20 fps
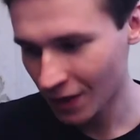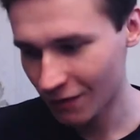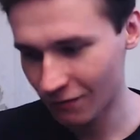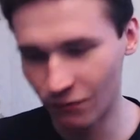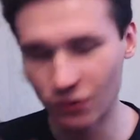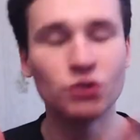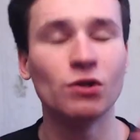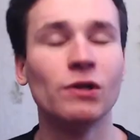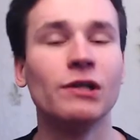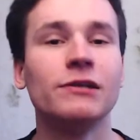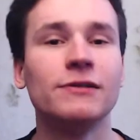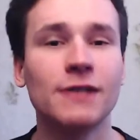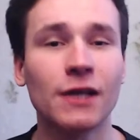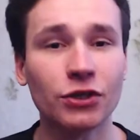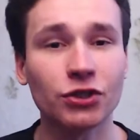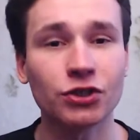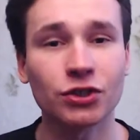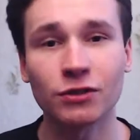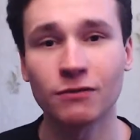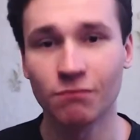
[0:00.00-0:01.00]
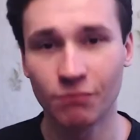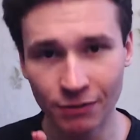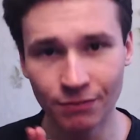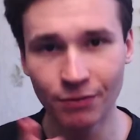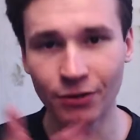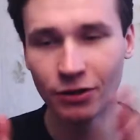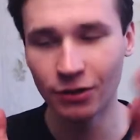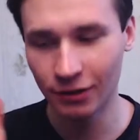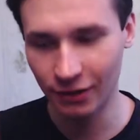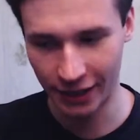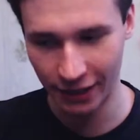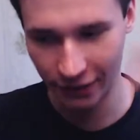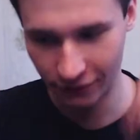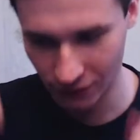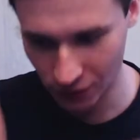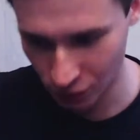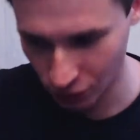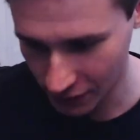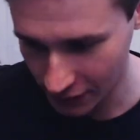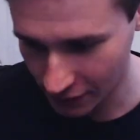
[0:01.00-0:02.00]
visualization. People like
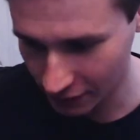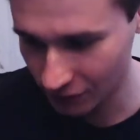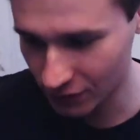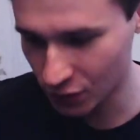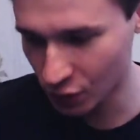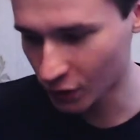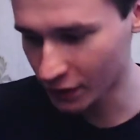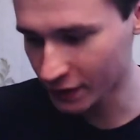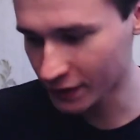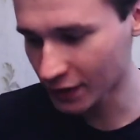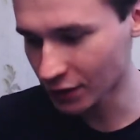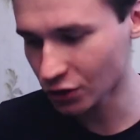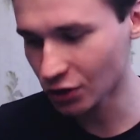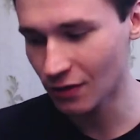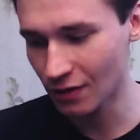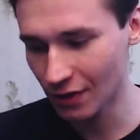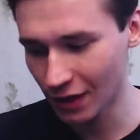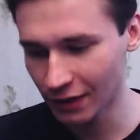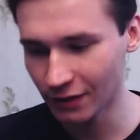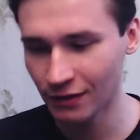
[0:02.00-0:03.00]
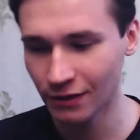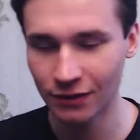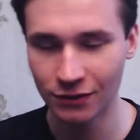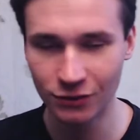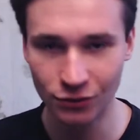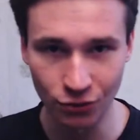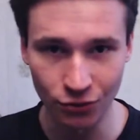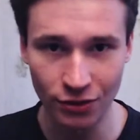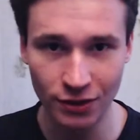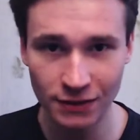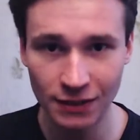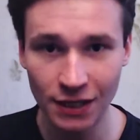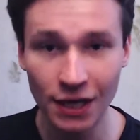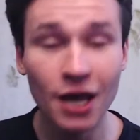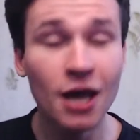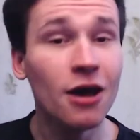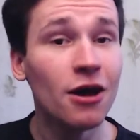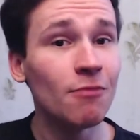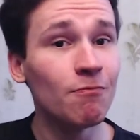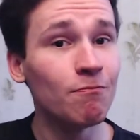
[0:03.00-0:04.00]
visual visualization, they do this.
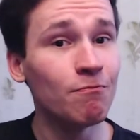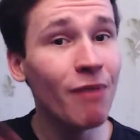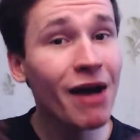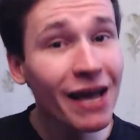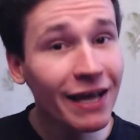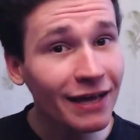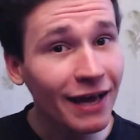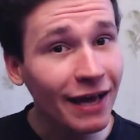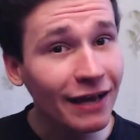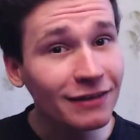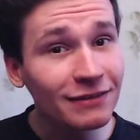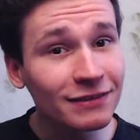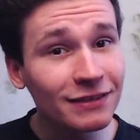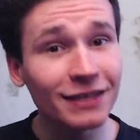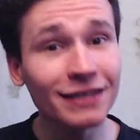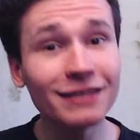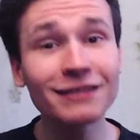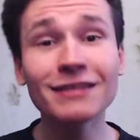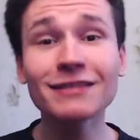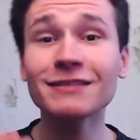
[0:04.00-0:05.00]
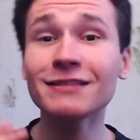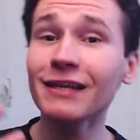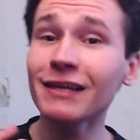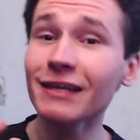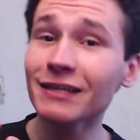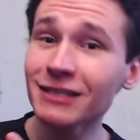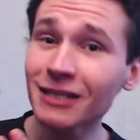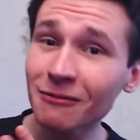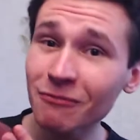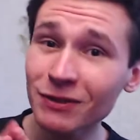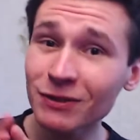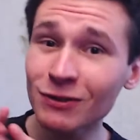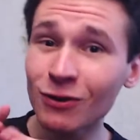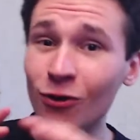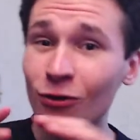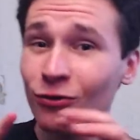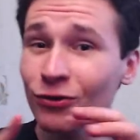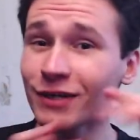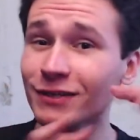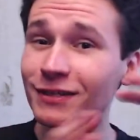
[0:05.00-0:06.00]
Backend, it is a little bit
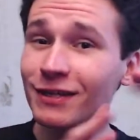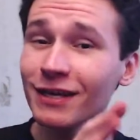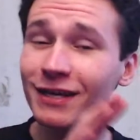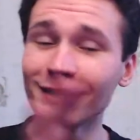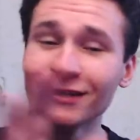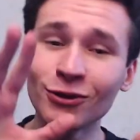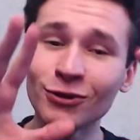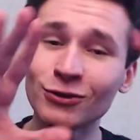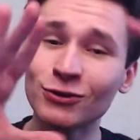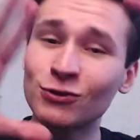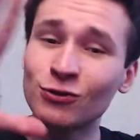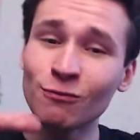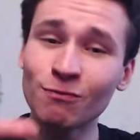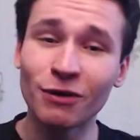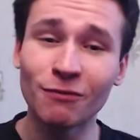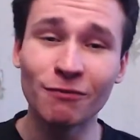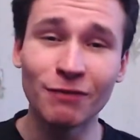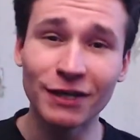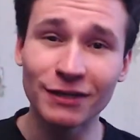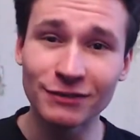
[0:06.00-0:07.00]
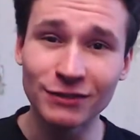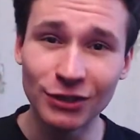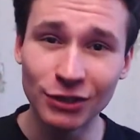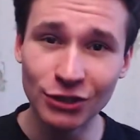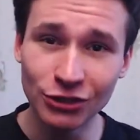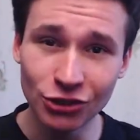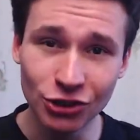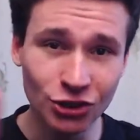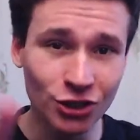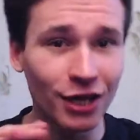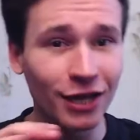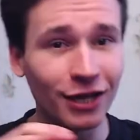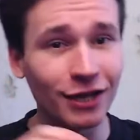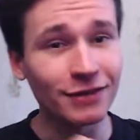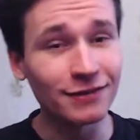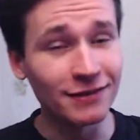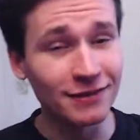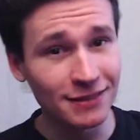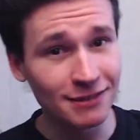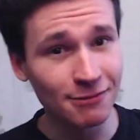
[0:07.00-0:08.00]
already not super big niche.
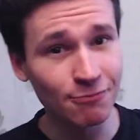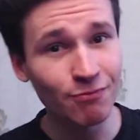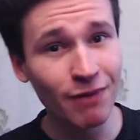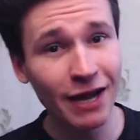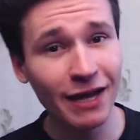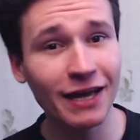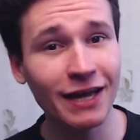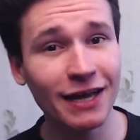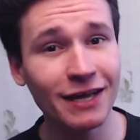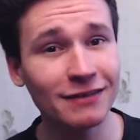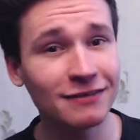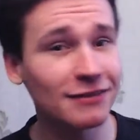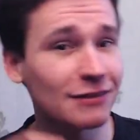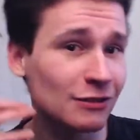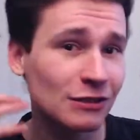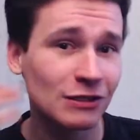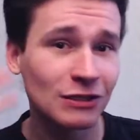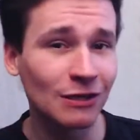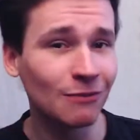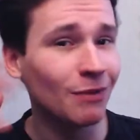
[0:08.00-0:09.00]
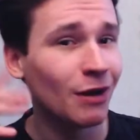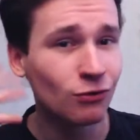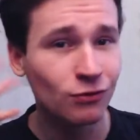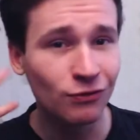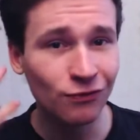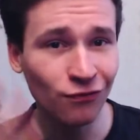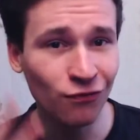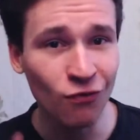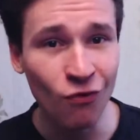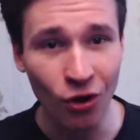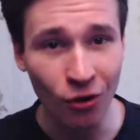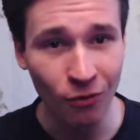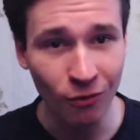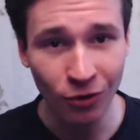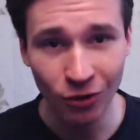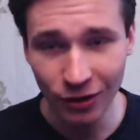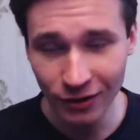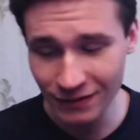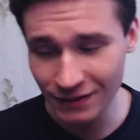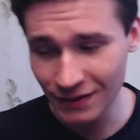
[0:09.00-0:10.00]
It is backend, it is about
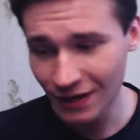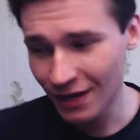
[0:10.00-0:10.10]
formulas,